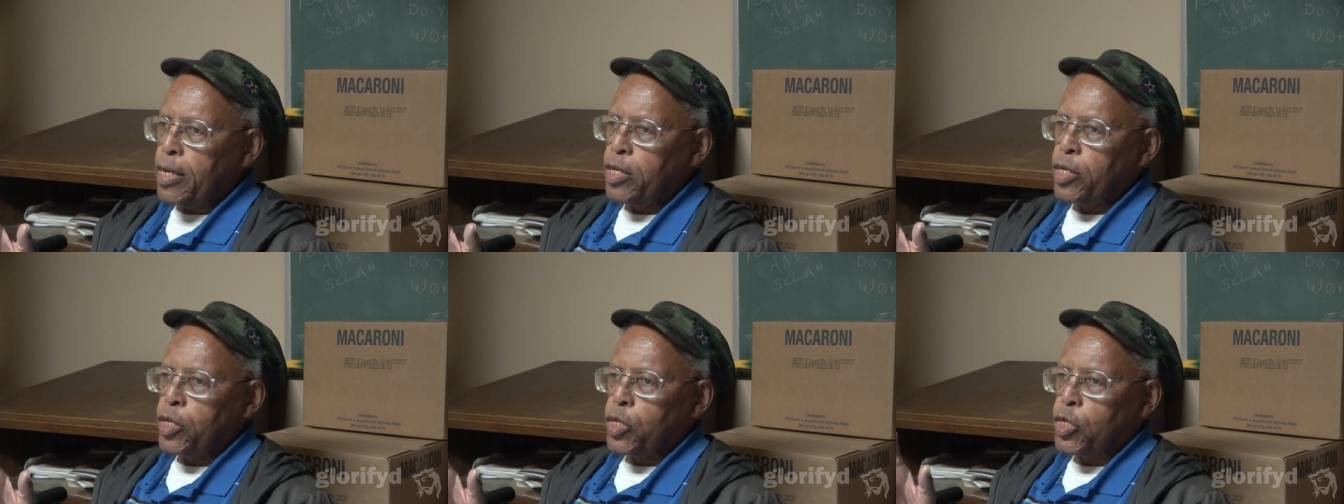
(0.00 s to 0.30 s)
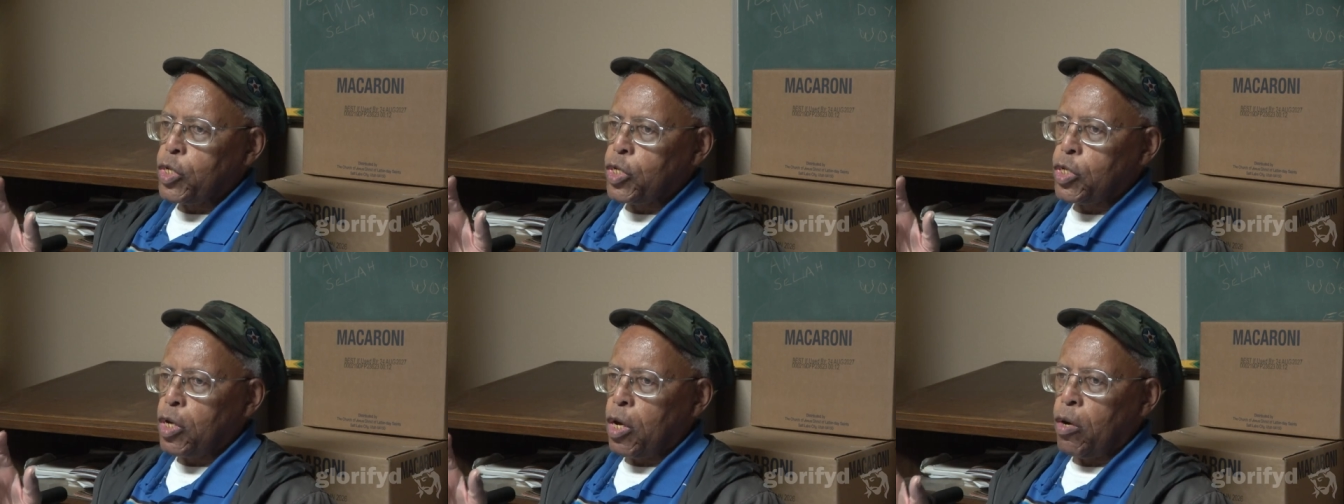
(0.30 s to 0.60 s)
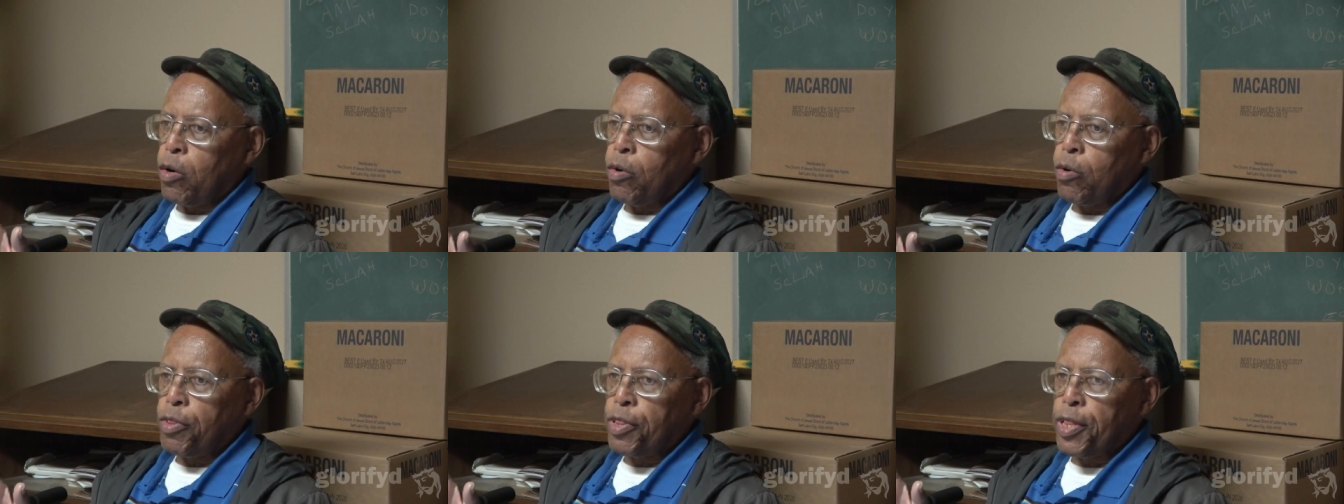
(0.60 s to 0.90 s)
it
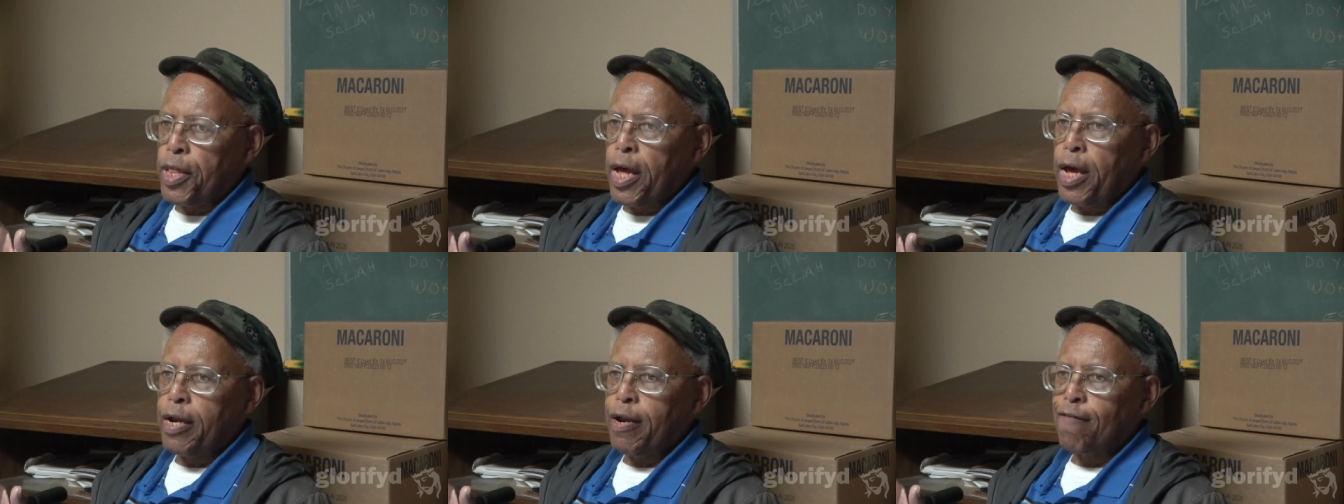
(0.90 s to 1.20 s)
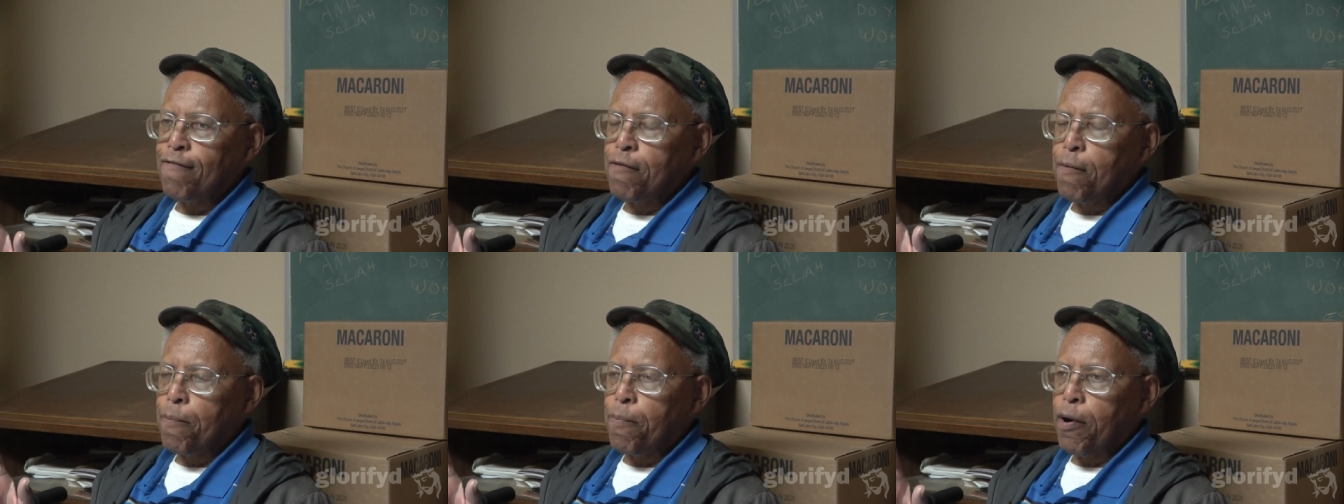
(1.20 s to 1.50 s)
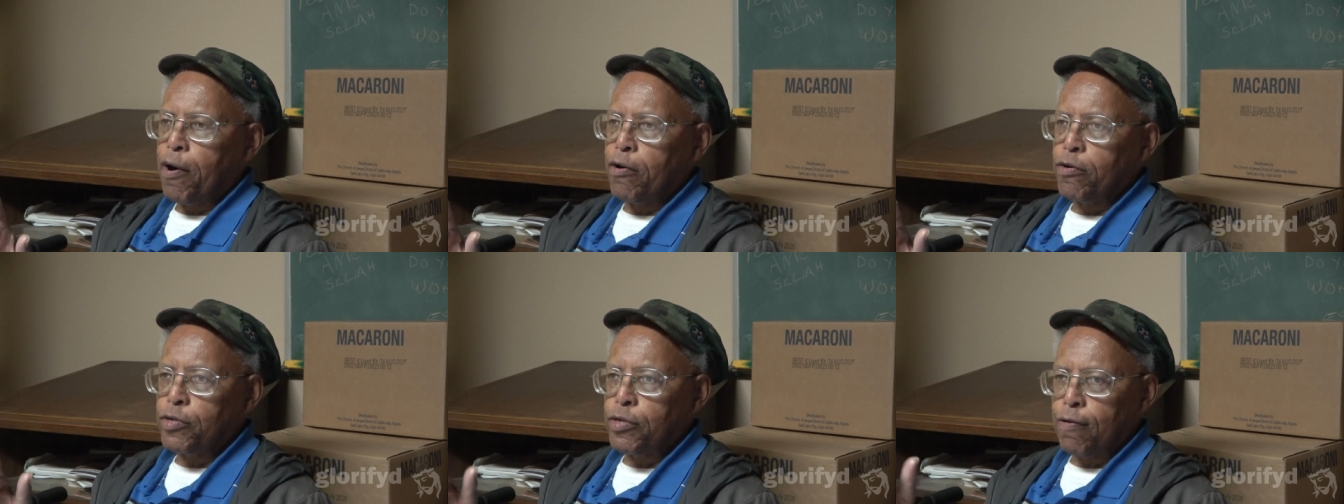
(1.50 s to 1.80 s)
so that if a
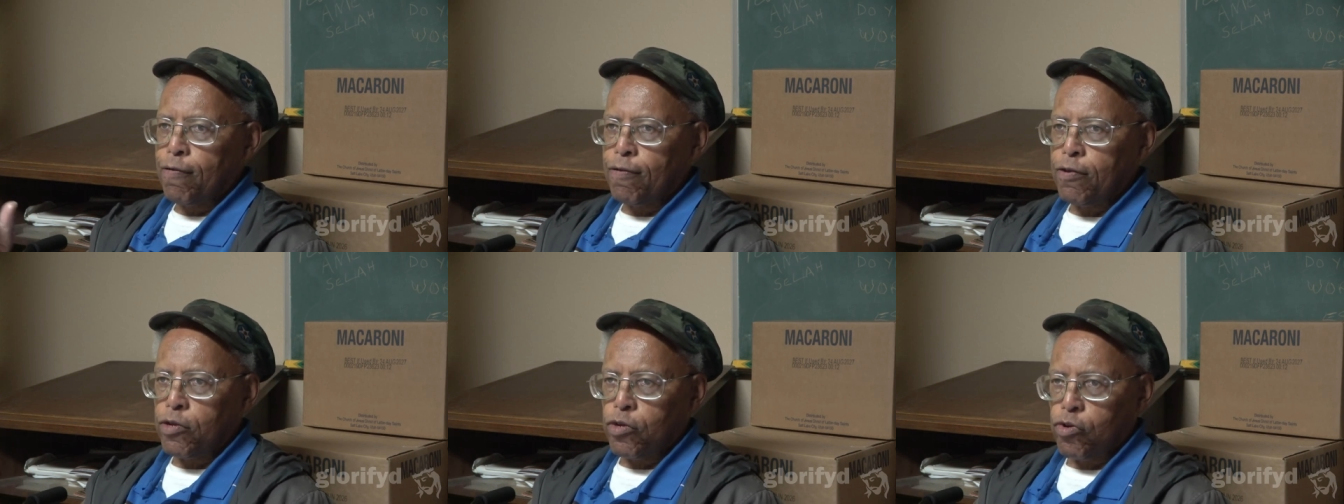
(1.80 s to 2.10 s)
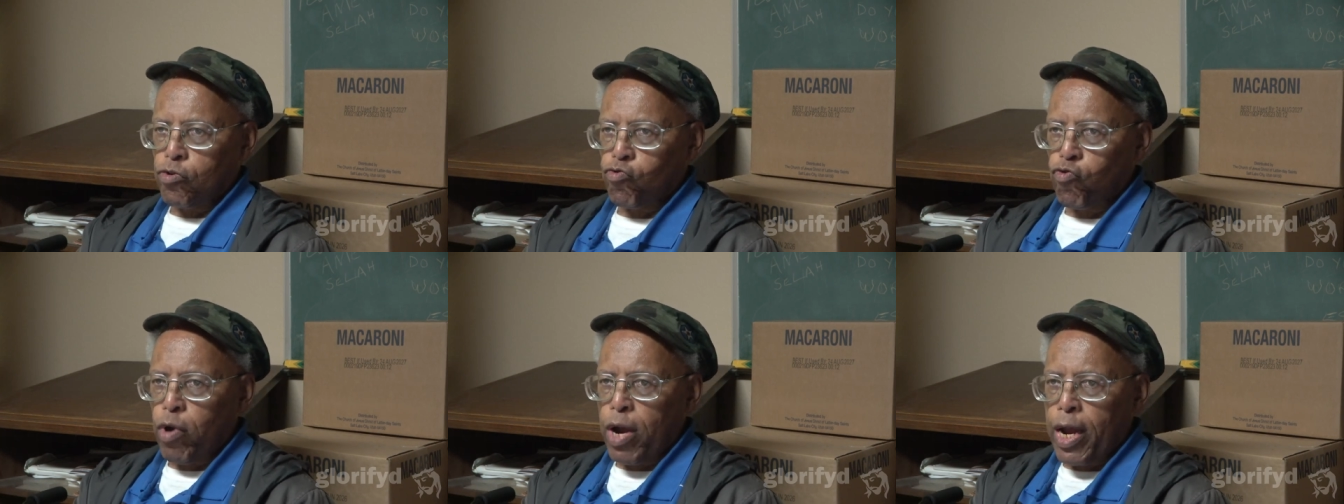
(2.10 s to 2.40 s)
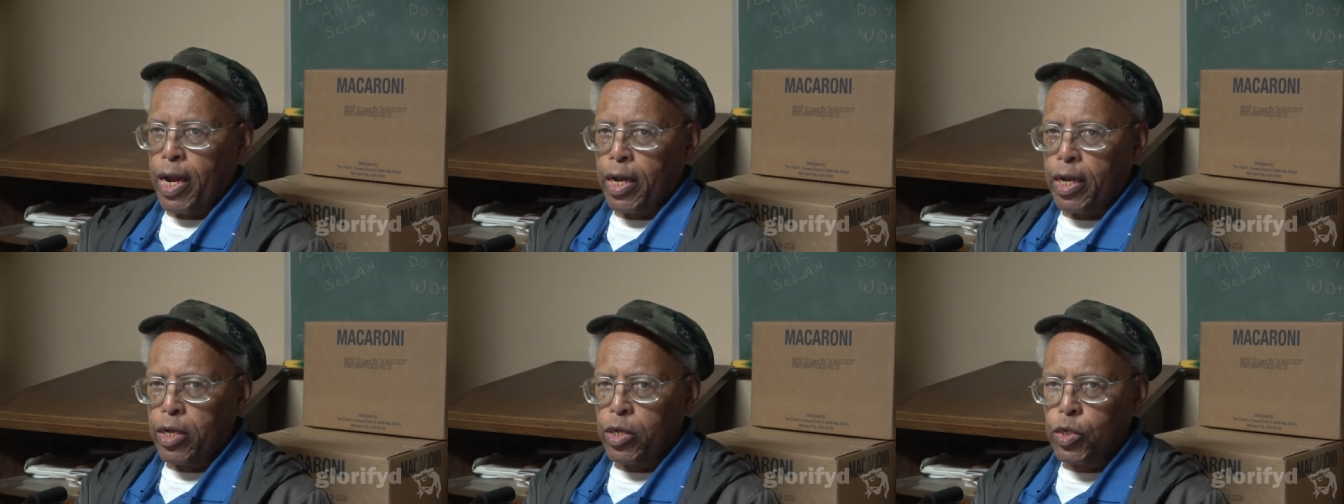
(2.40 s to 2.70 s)
person
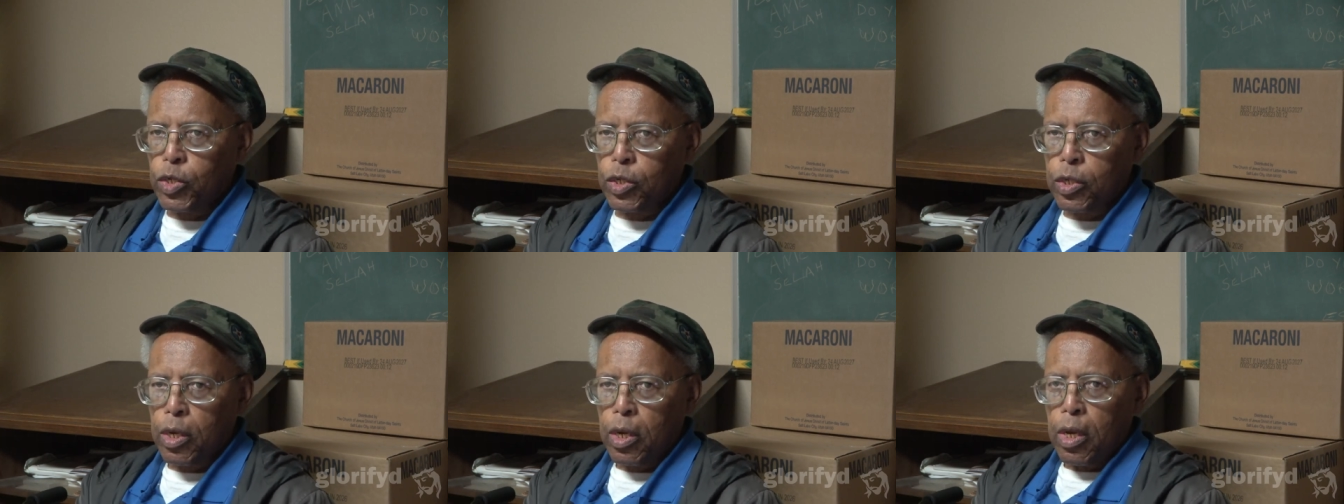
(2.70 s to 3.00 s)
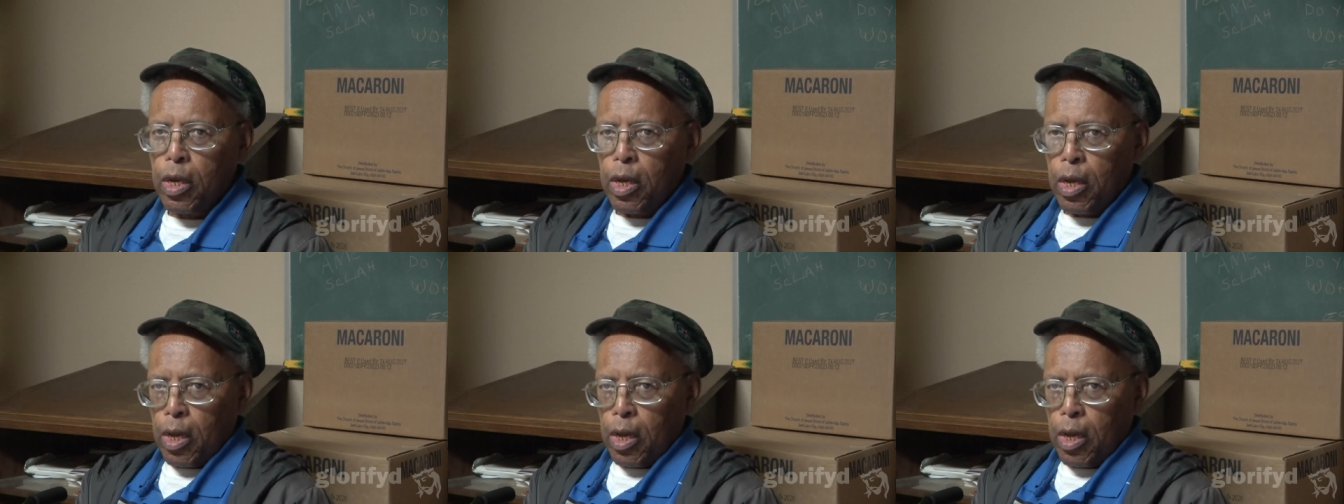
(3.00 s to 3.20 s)
strays